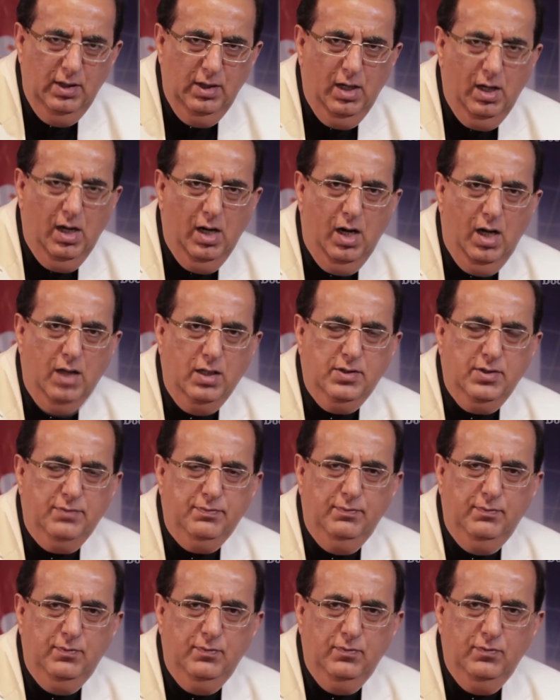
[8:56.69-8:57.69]
Heart
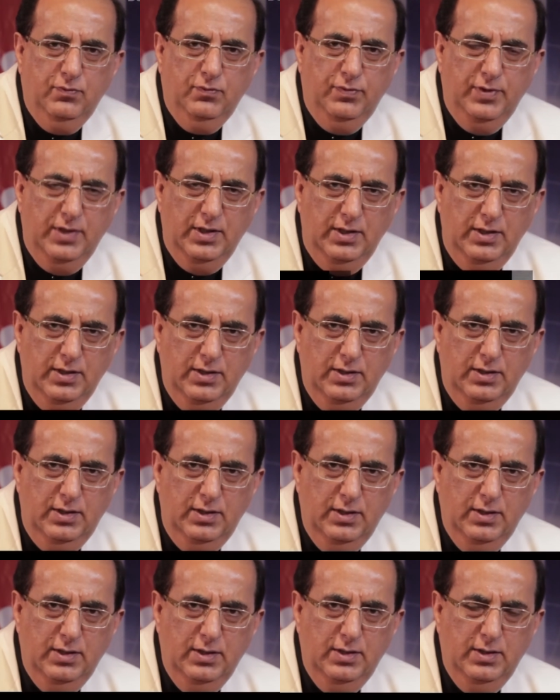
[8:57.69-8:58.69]
failure
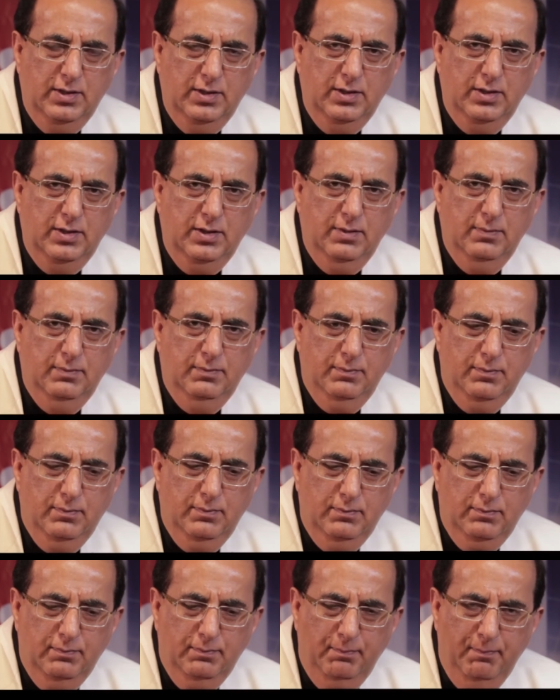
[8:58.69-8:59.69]

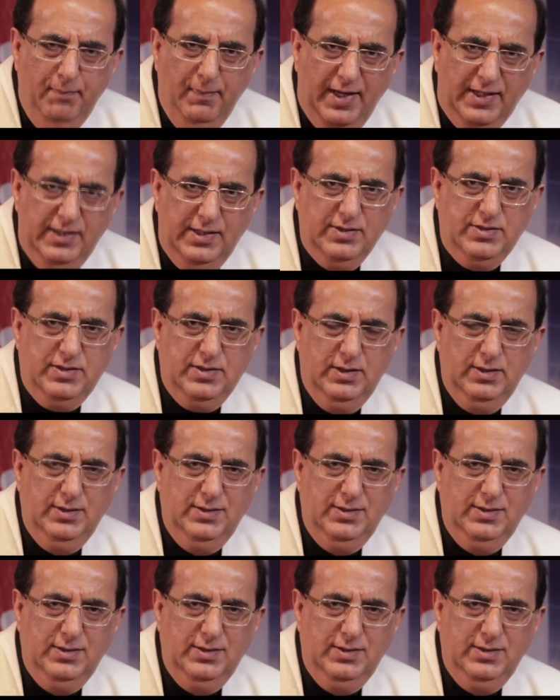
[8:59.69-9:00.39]
menace